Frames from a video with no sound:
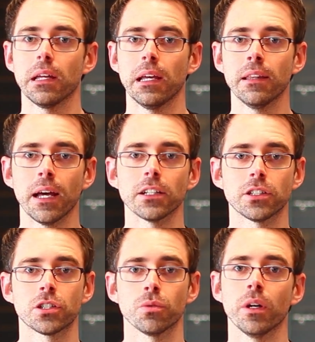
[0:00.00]
in that
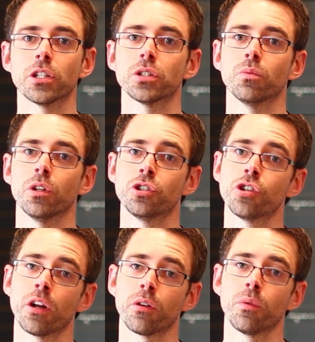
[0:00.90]
situation, what
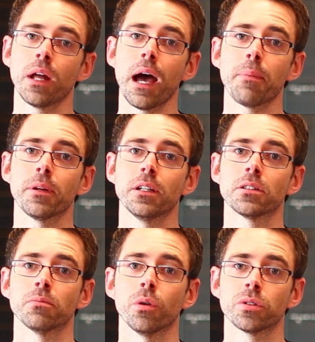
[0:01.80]
generally would happen
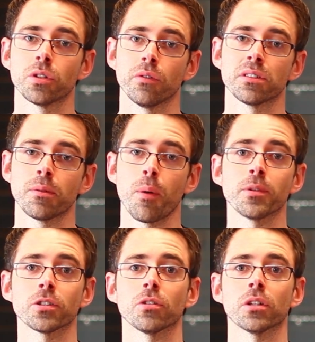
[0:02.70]
is most service
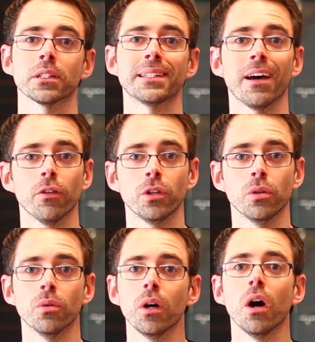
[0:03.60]
departments are going to tell
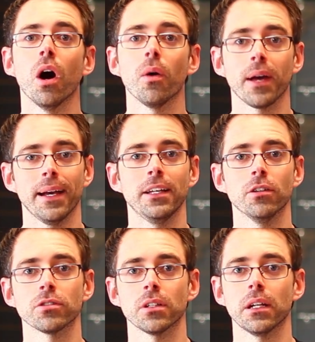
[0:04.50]
you, okay,
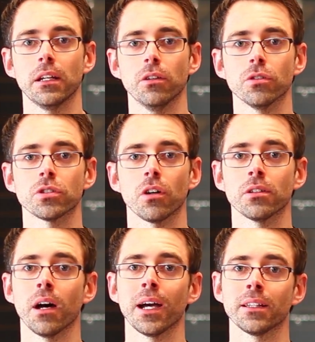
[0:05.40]
here's our
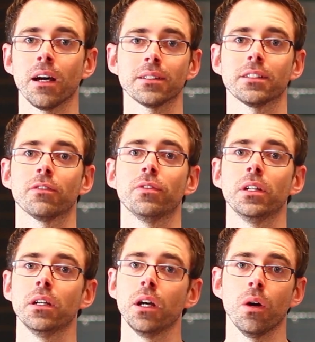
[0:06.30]
diagnostic
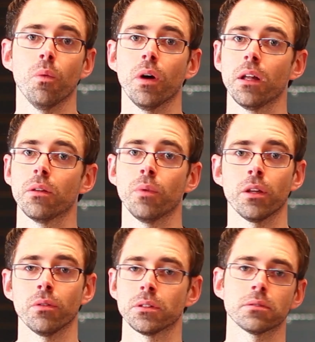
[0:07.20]
fee,
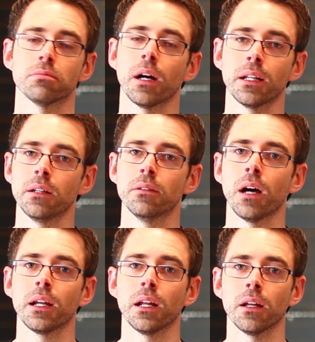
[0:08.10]
whether it's
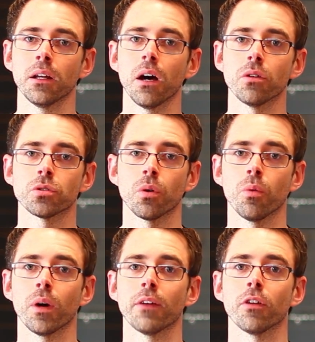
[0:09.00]
$99 or
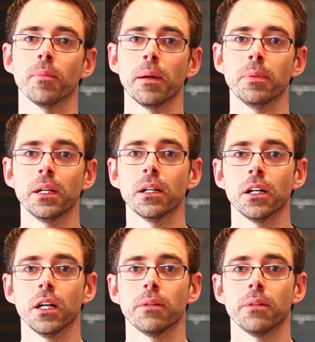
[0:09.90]
whatever it may be.